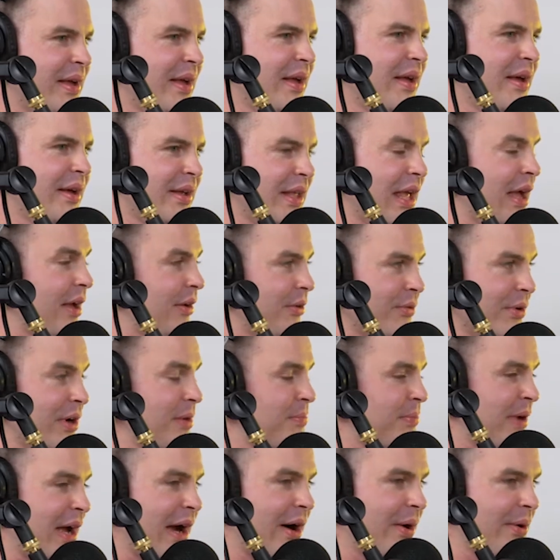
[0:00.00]
Yeah, great
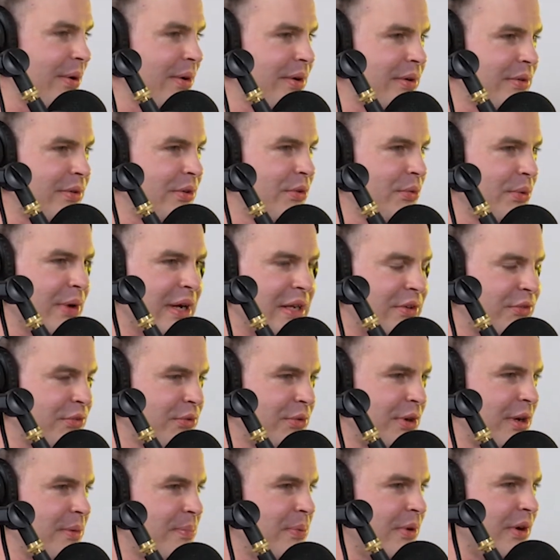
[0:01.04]
power, great
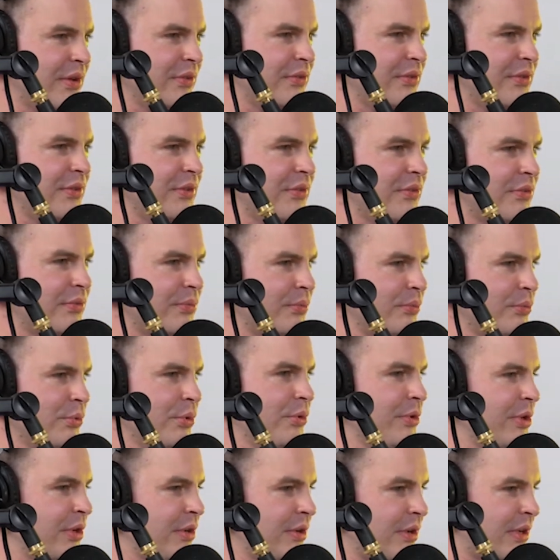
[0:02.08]
straight punches,
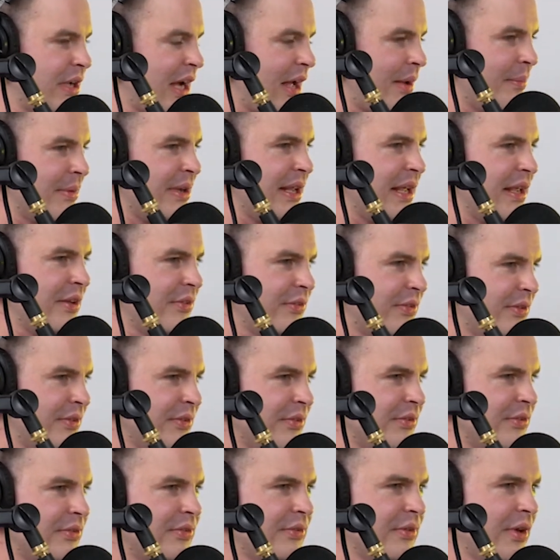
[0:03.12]
really good
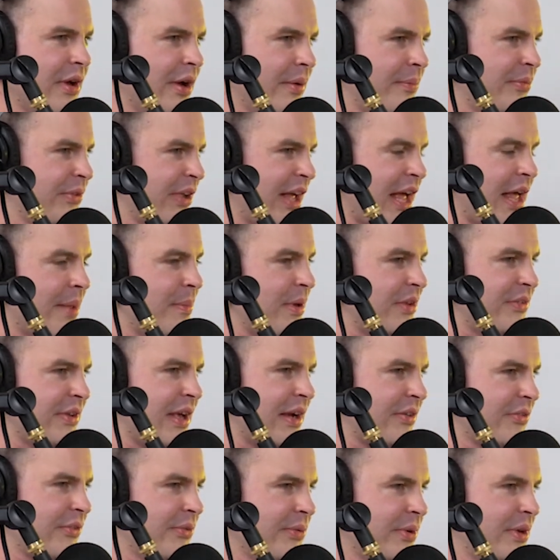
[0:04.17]
combinations. Timing's
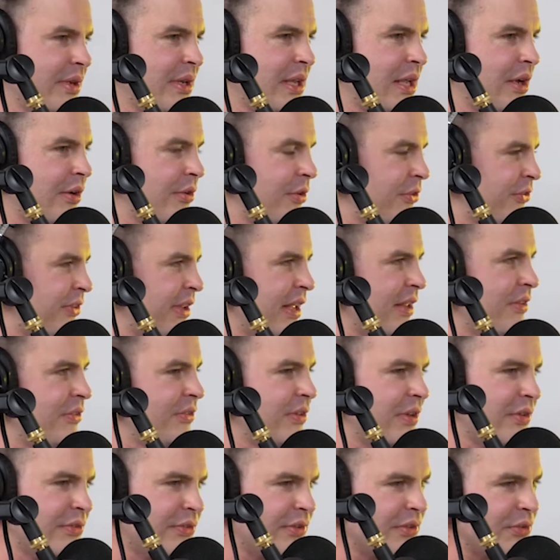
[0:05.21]
excellent. He understands
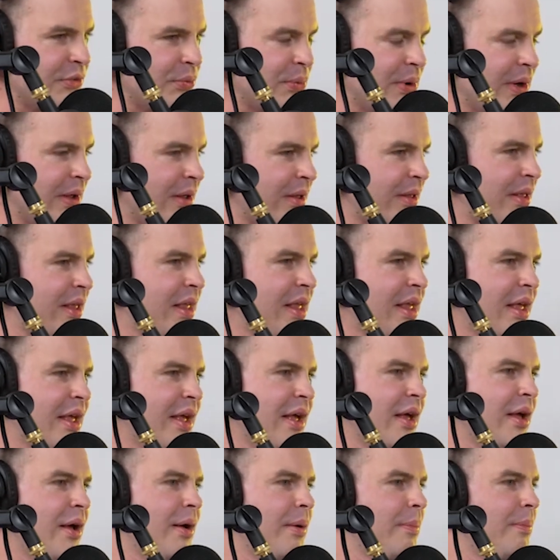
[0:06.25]
distance well.
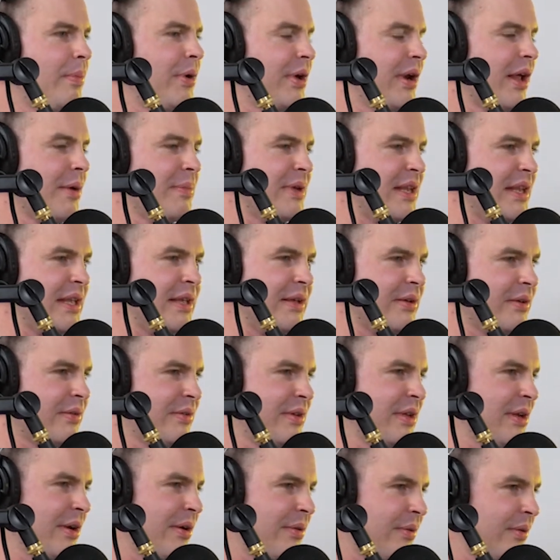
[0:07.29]
But, I mean,
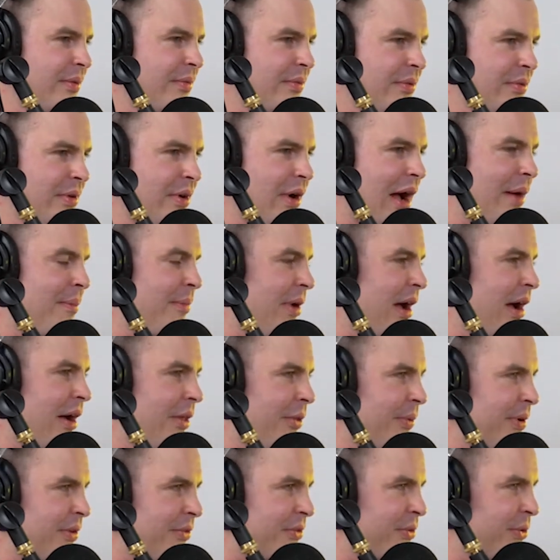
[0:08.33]

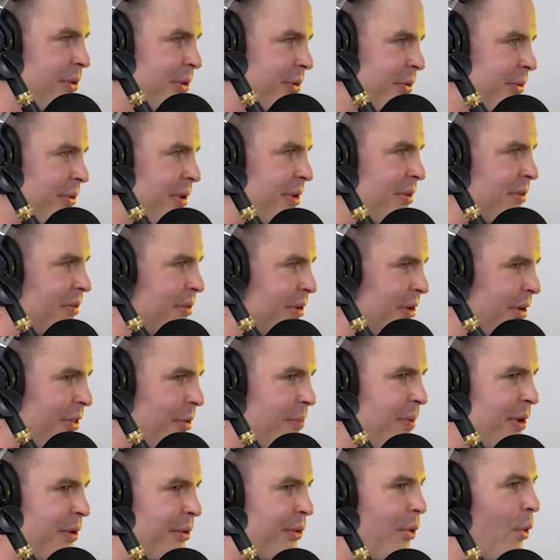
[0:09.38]
Holloway's clearly, the
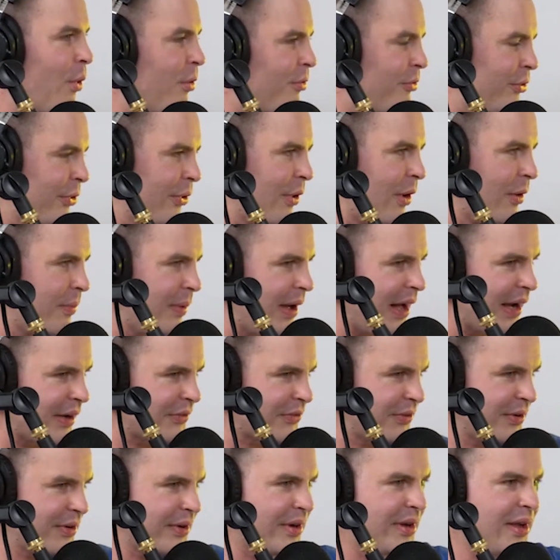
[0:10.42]
better overall
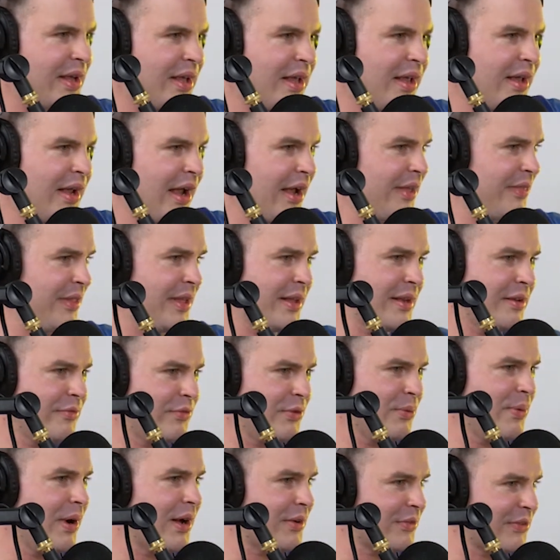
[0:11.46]
boxer. And then if
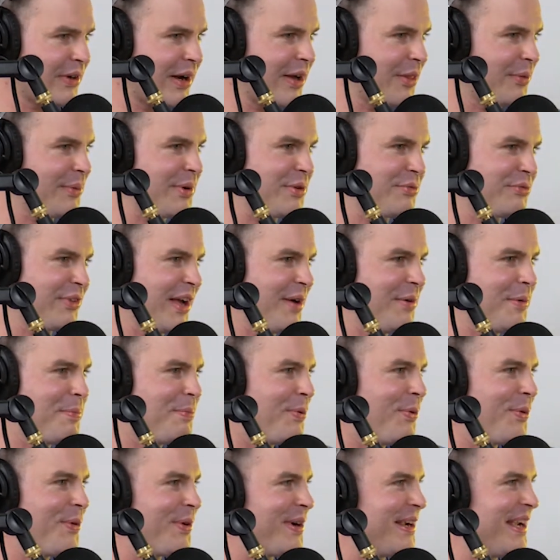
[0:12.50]
you watch Holloway's fight with
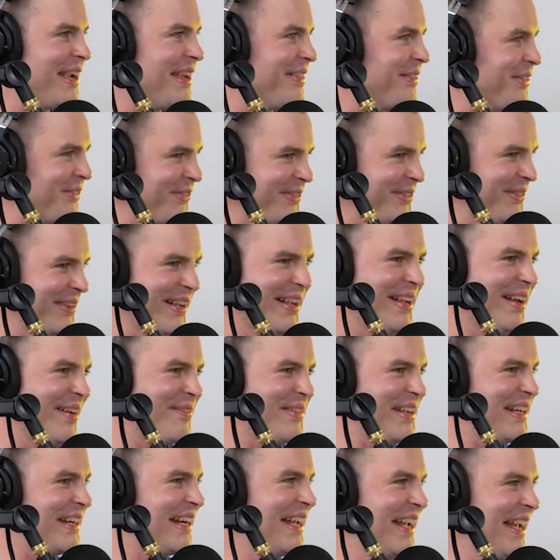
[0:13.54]
Poirier,
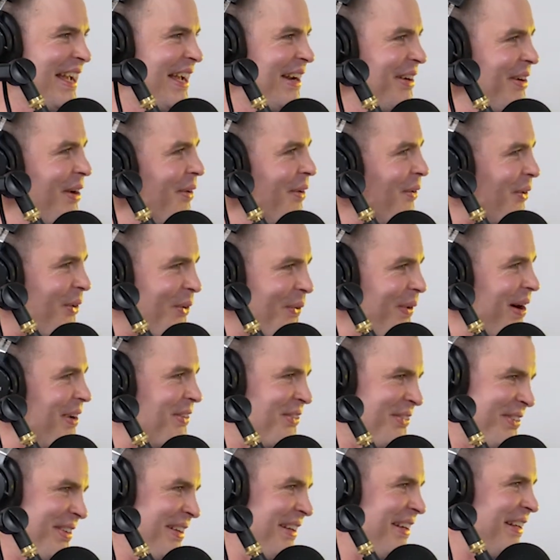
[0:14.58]
no question.